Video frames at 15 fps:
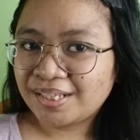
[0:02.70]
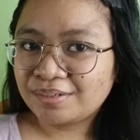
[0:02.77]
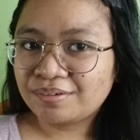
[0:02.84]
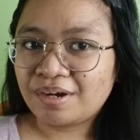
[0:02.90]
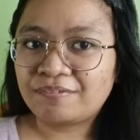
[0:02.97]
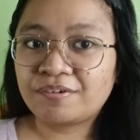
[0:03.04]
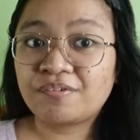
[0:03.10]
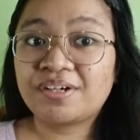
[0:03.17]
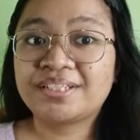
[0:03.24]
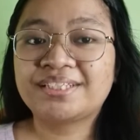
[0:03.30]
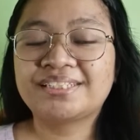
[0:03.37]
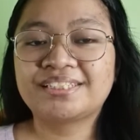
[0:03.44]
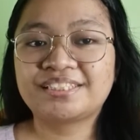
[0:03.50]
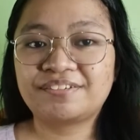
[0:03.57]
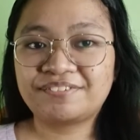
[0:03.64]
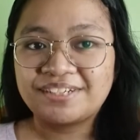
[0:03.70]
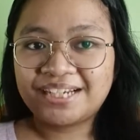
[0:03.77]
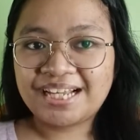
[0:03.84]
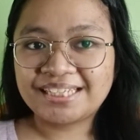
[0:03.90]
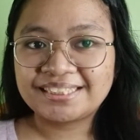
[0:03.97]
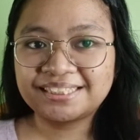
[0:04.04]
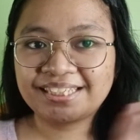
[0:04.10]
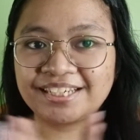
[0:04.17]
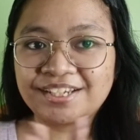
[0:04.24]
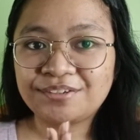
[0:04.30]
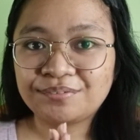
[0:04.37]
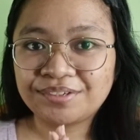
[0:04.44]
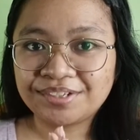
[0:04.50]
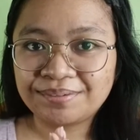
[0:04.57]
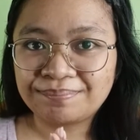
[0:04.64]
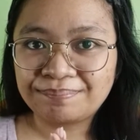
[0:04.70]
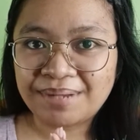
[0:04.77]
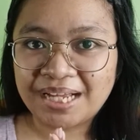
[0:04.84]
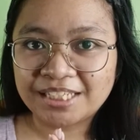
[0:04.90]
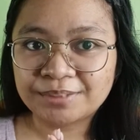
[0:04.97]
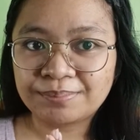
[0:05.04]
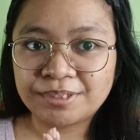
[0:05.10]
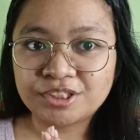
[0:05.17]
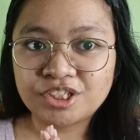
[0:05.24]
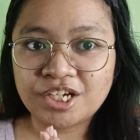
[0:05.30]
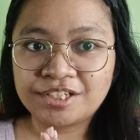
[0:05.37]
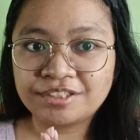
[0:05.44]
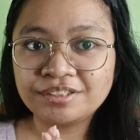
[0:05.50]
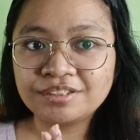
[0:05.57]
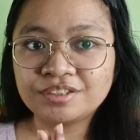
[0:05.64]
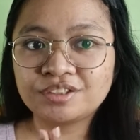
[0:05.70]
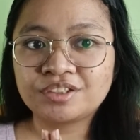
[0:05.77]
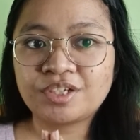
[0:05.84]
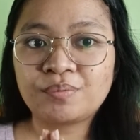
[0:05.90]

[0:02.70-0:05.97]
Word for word: Hello everyone, this is Everlasting and welcome back to my channel.